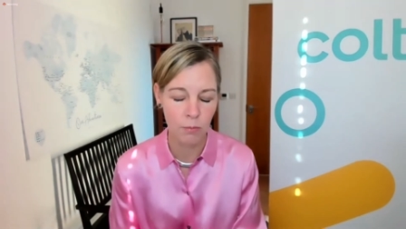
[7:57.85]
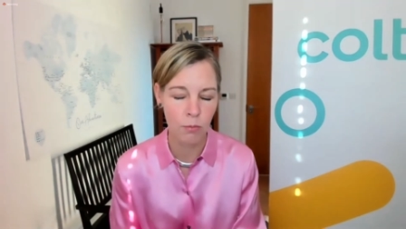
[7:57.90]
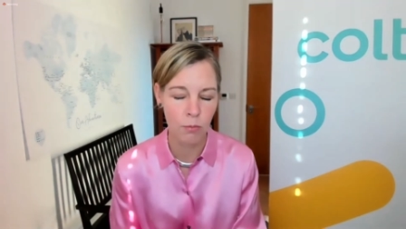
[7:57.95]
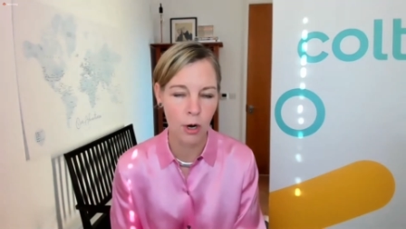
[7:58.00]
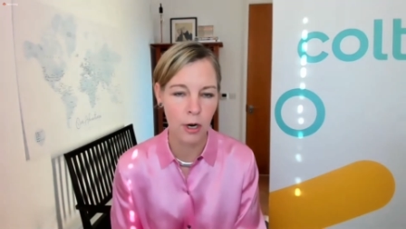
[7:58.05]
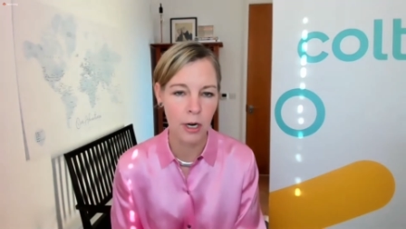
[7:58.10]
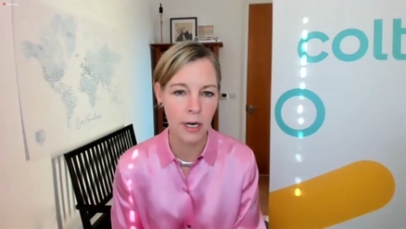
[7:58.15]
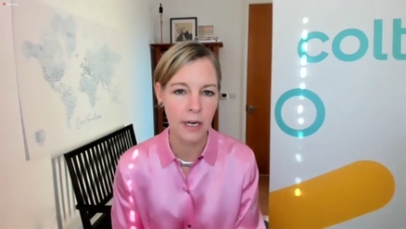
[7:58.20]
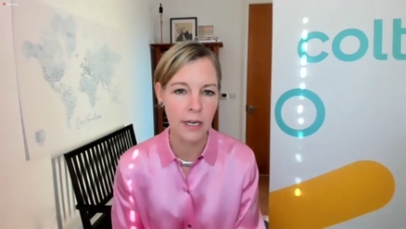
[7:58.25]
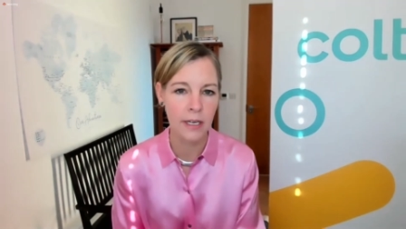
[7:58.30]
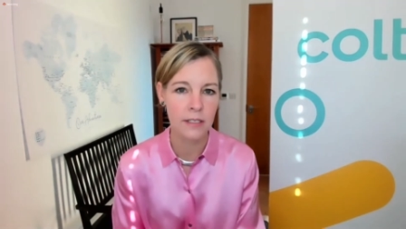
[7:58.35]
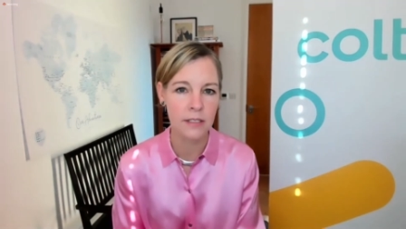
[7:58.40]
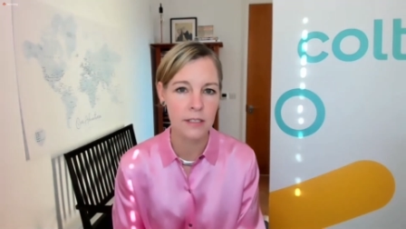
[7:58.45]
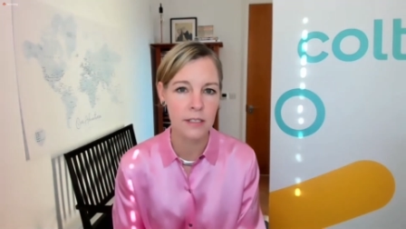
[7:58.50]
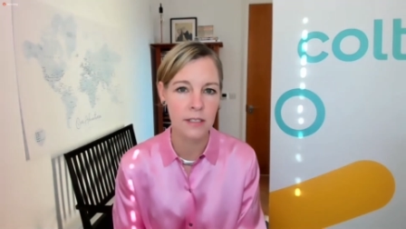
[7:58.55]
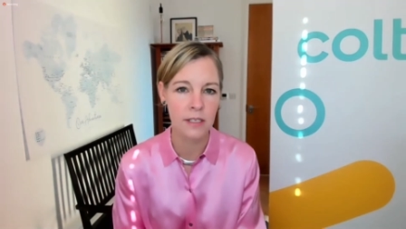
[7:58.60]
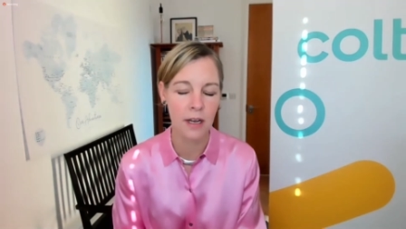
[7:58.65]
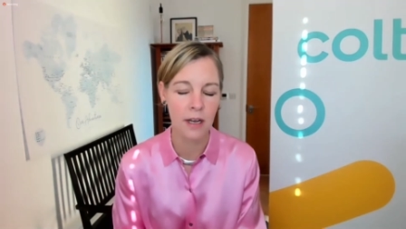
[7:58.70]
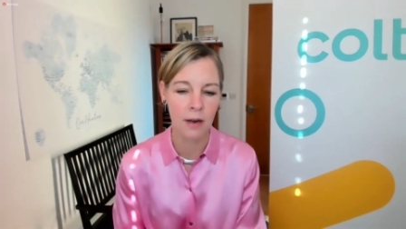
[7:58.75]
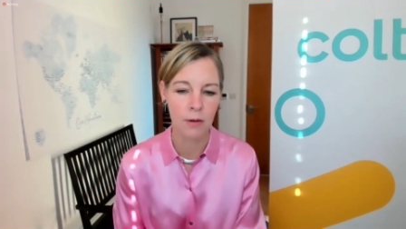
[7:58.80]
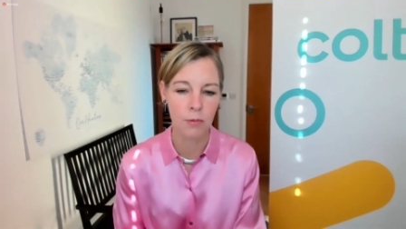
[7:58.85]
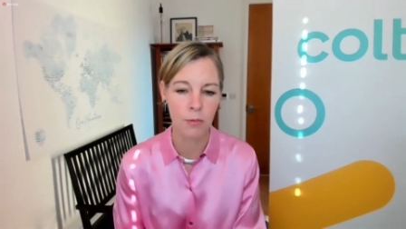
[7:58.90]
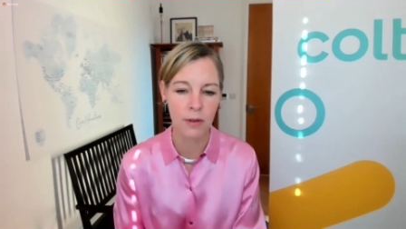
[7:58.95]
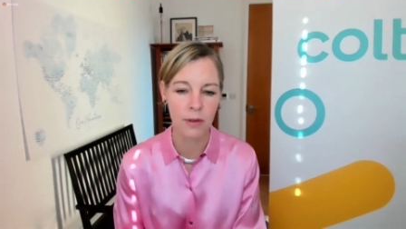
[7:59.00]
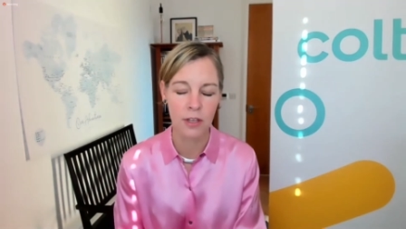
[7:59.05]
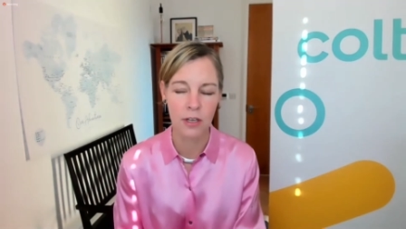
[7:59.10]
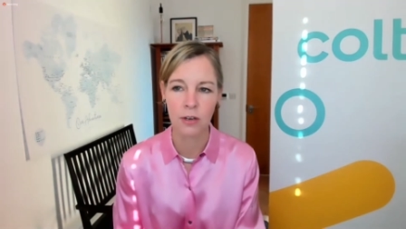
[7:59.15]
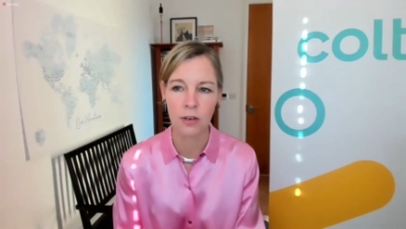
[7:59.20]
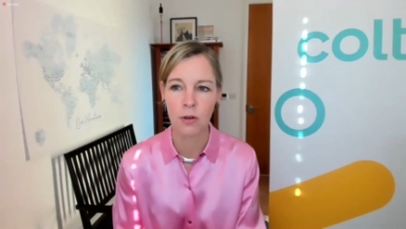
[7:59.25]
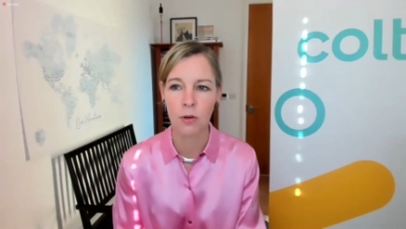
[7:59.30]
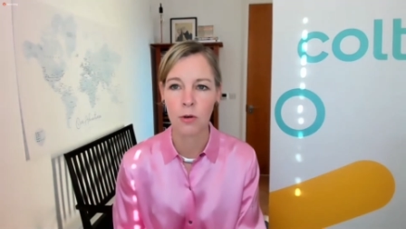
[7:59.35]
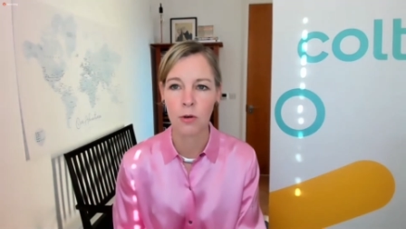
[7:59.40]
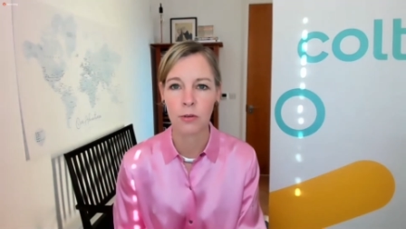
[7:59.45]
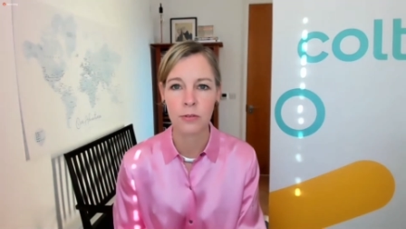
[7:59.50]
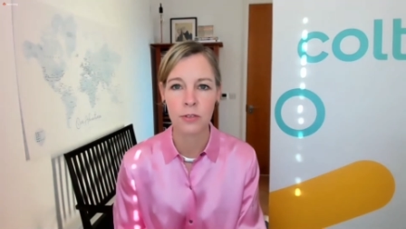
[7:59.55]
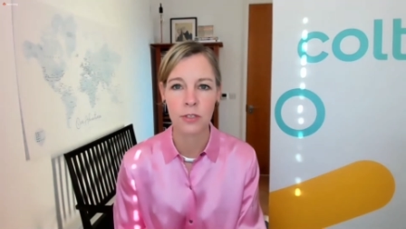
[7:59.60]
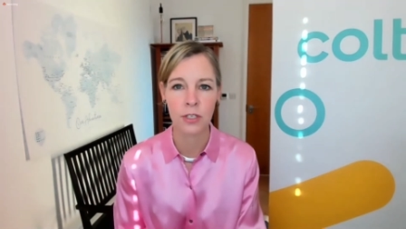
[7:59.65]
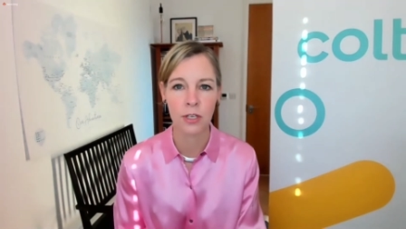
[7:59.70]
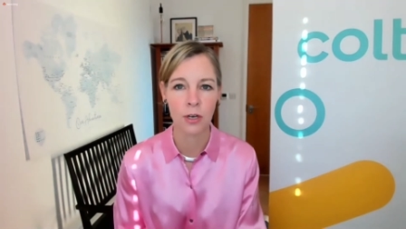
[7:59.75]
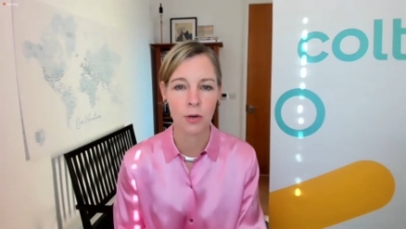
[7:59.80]
markets uh, within
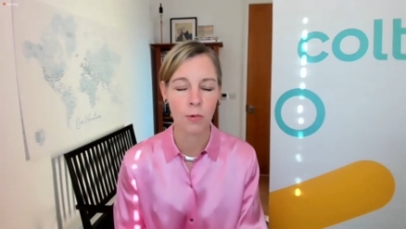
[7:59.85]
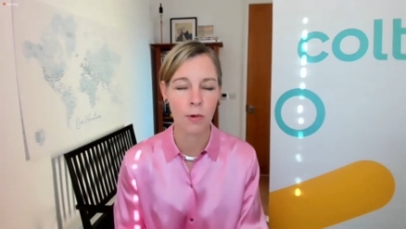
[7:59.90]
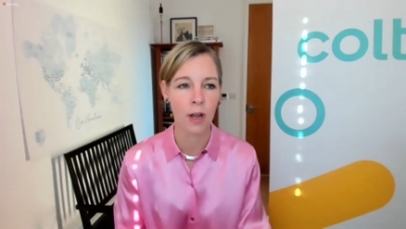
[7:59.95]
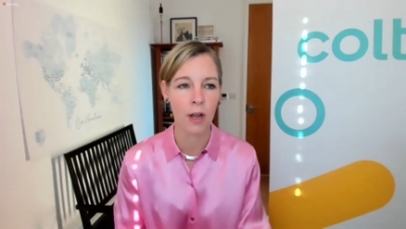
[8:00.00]
Colt. You know, we